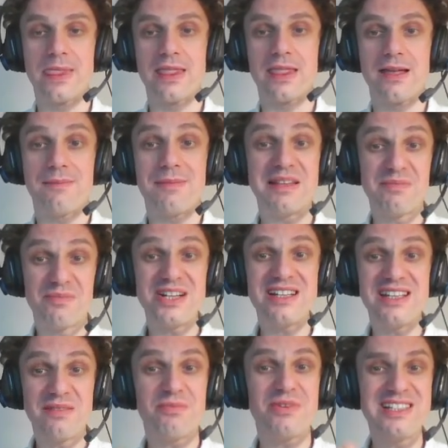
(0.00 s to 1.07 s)
But
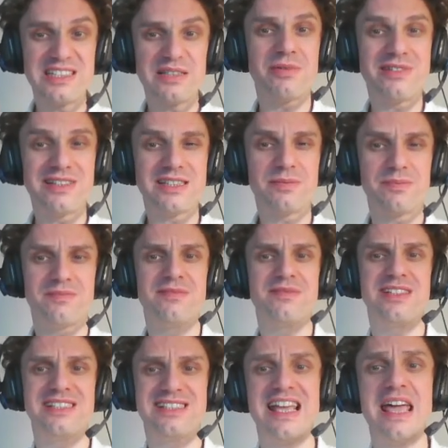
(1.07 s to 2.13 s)
in principle, it's
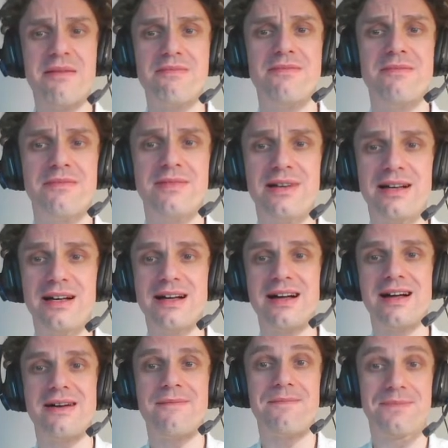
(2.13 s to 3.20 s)
the same
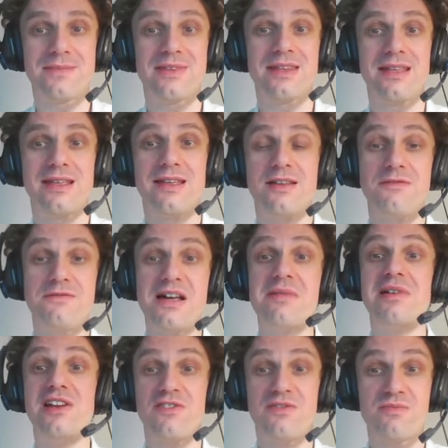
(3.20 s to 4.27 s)

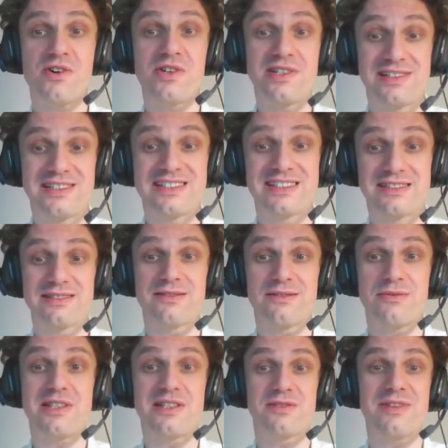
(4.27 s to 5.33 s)
family of models
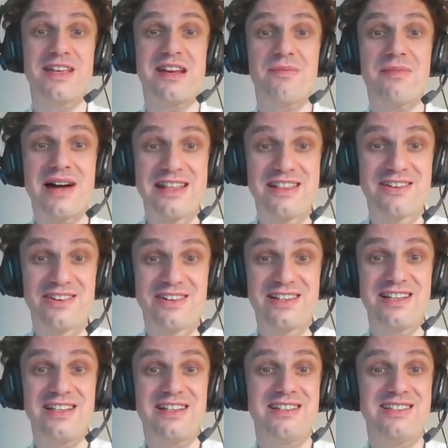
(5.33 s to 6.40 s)
with very minor
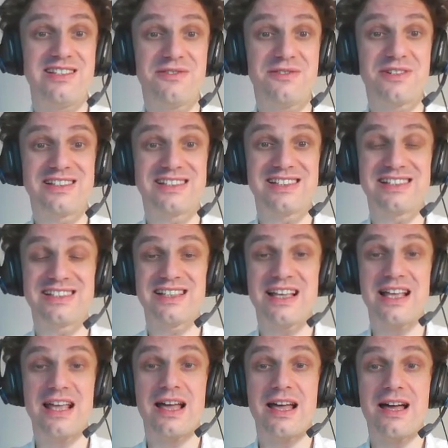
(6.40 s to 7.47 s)
differences.
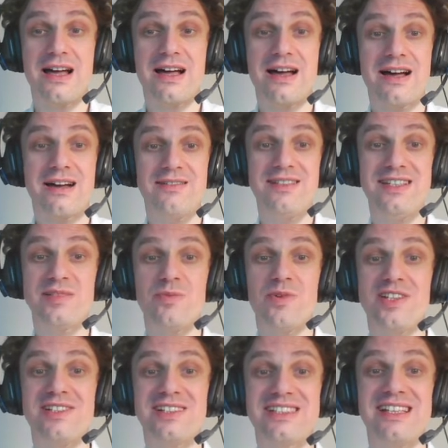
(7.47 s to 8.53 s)
These
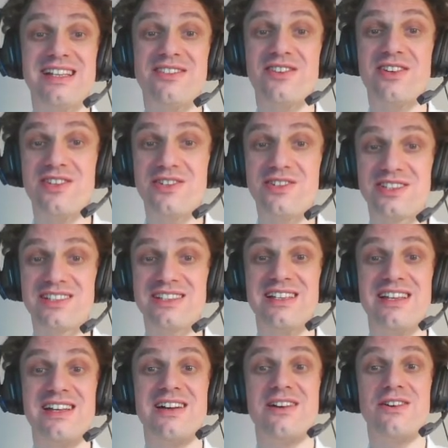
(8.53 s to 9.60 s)
models introduce
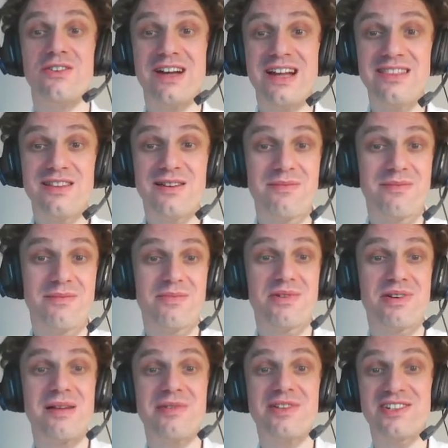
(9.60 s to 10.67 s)
random
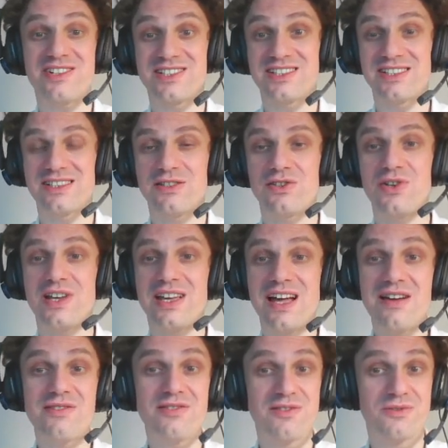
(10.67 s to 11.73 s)
parameters to
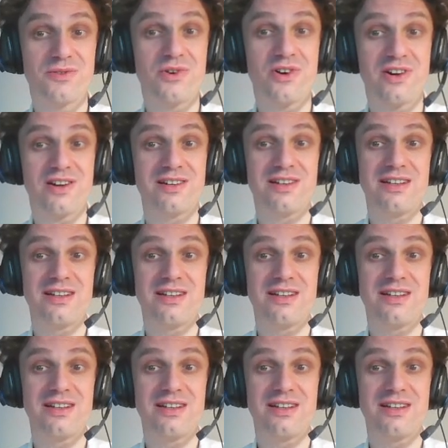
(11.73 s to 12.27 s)
account for